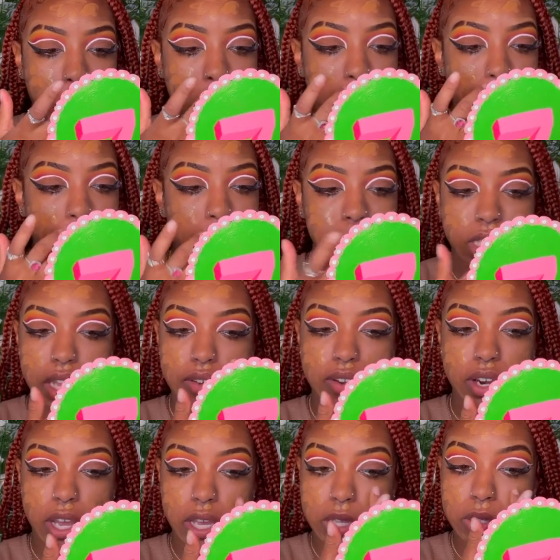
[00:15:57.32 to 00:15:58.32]
for, because
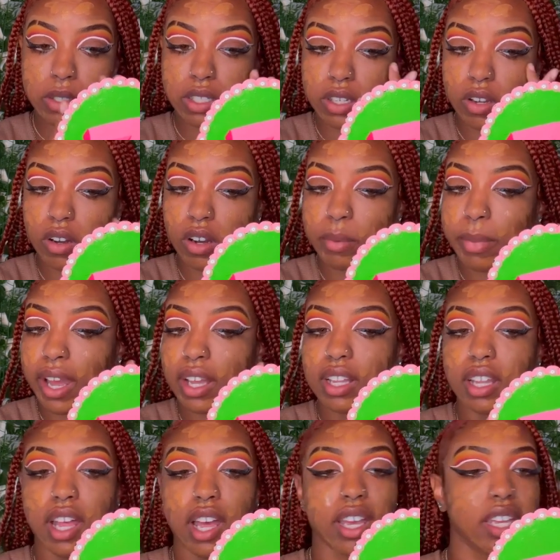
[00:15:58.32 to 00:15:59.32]
even I use it on my
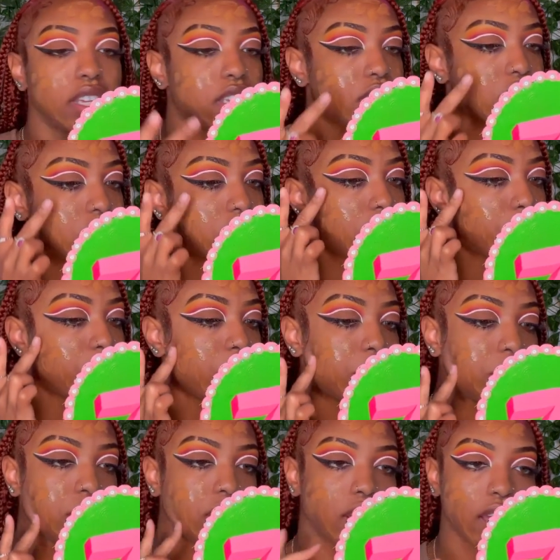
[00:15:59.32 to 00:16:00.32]
clients.
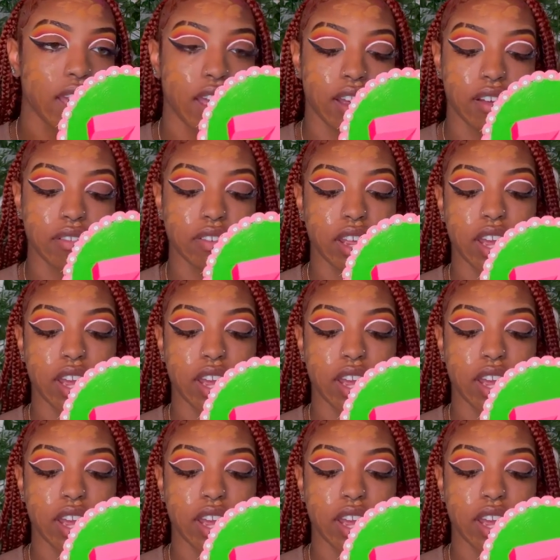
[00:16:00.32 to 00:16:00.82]
Maybelline, I have